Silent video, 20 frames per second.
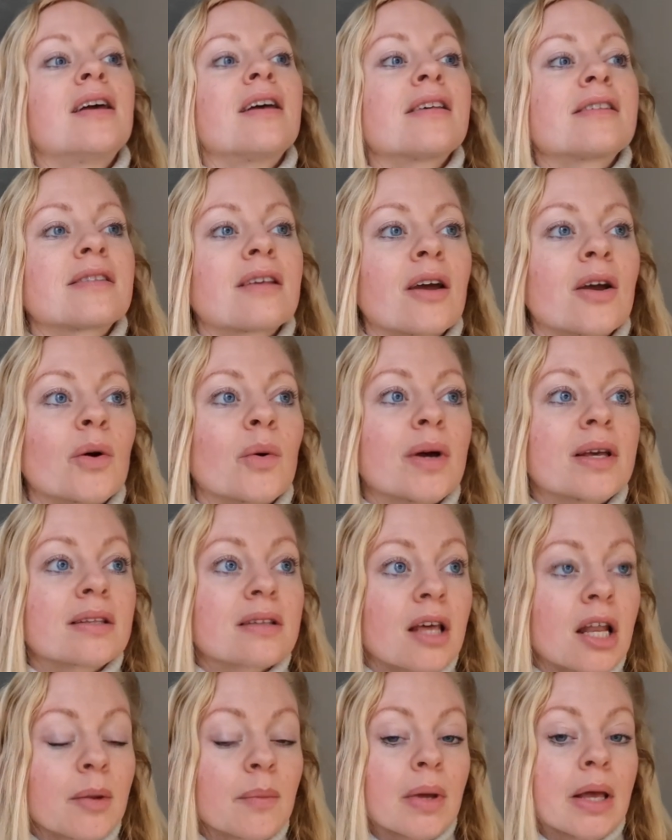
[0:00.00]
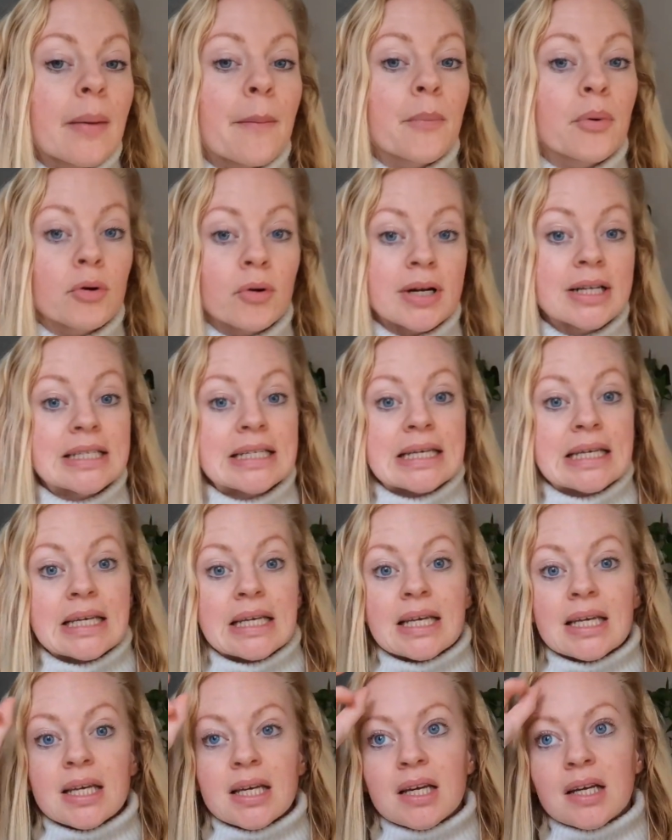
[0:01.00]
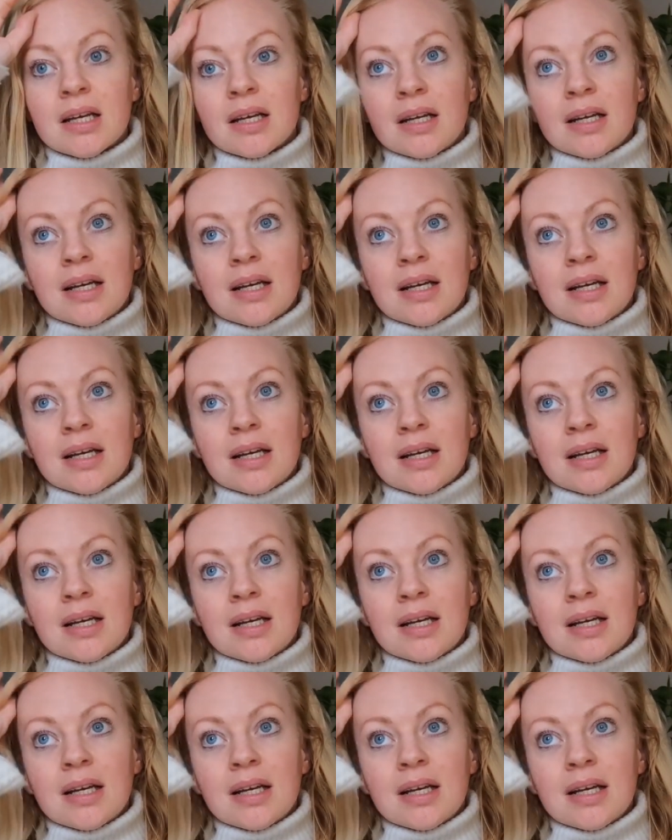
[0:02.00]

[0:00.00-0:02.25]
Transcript: So it's going to be a pretty